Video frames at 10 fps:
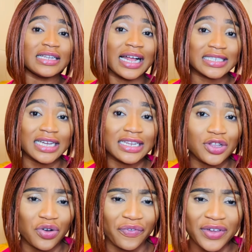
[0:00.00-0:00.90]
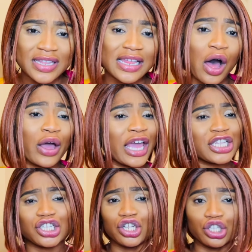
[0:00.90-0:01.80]
attaining your visa,
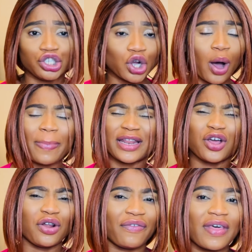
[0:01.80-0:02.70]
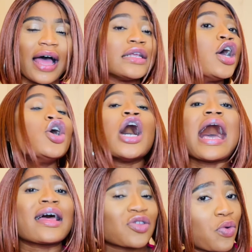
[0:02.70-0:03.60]
getting a job and all of that,
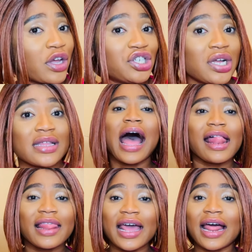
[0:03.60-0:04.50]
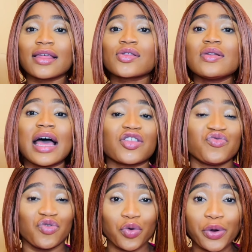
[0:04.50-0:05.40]
ask questions, and then as soon as
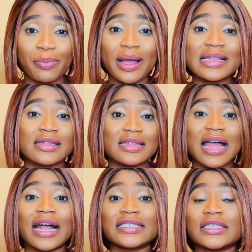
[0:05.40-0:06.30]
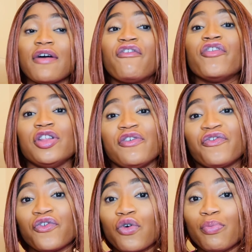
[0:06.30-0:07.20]
recruitment start in a
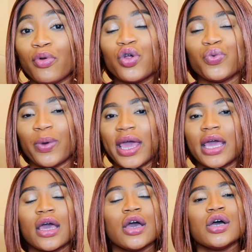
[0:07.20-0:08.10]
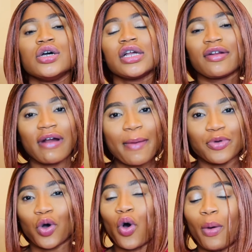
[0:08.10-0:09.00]
full-blown way, grab
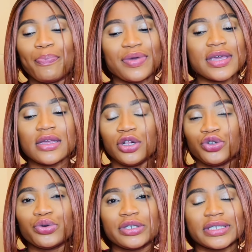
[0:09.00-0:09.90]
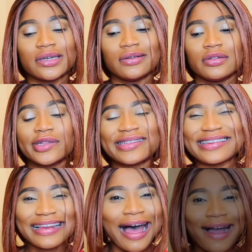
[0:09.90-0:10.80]
your copy. Don't
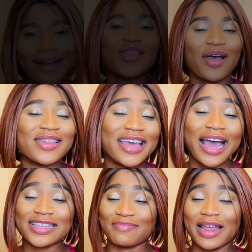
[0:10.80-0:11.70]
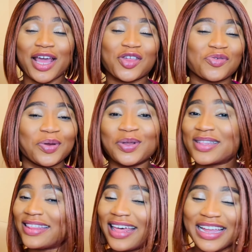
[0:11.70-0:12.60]
slack. So I'll see you guys in my next one.
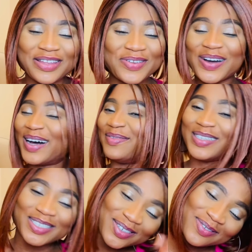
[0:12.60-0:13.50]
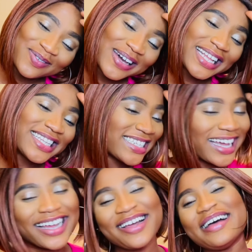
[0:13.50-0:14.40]
Until then, you know how we do
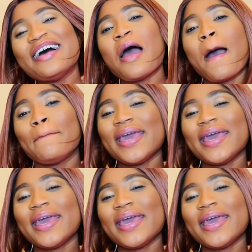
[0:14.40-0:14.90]
it.